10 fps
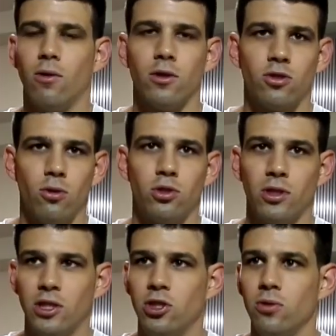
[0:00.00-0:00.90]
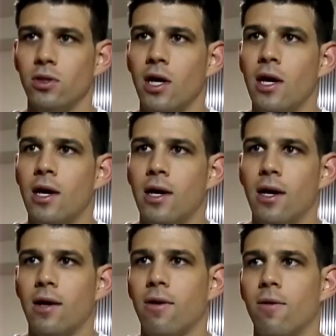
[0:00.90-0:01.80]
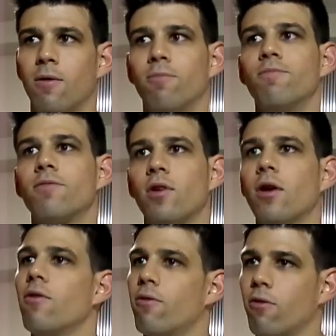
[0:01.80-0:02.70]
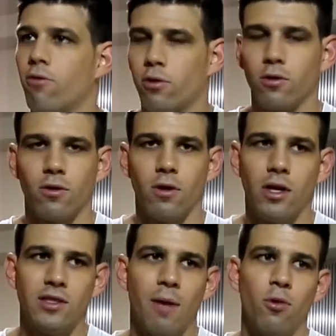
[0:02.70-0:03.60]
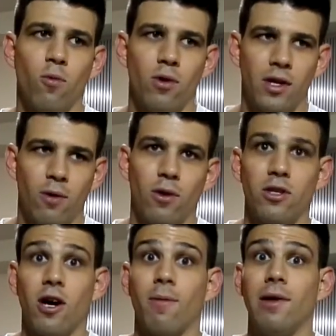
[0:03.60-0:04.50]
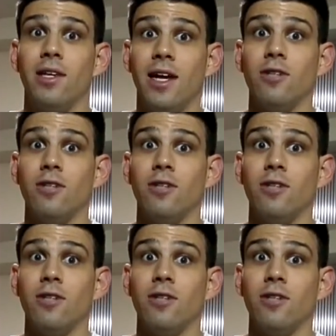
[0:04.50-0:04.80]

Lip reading: social issues. For example, the one that I want to talk about today is